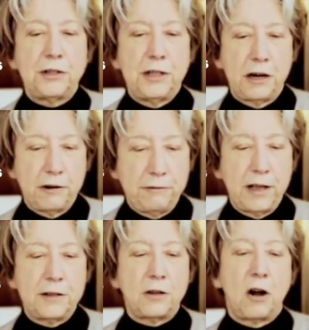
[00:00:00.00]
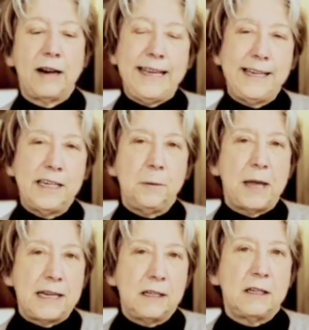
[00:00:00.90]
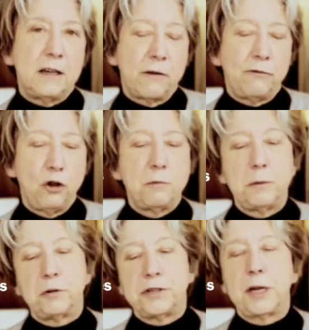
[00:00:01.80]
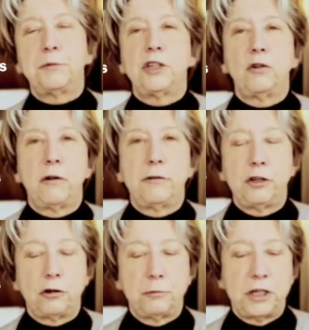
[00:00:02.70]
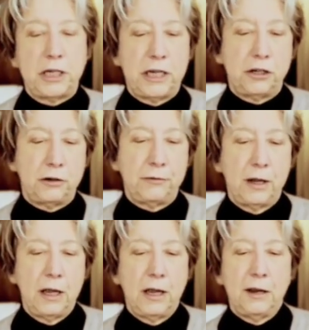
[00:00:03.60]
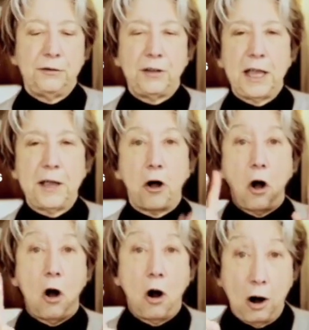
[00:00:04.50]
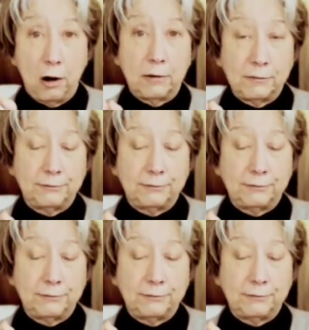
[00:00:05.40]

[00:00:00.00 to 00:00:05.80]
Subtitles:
and their effects are independent of human perception or interpretation. They are.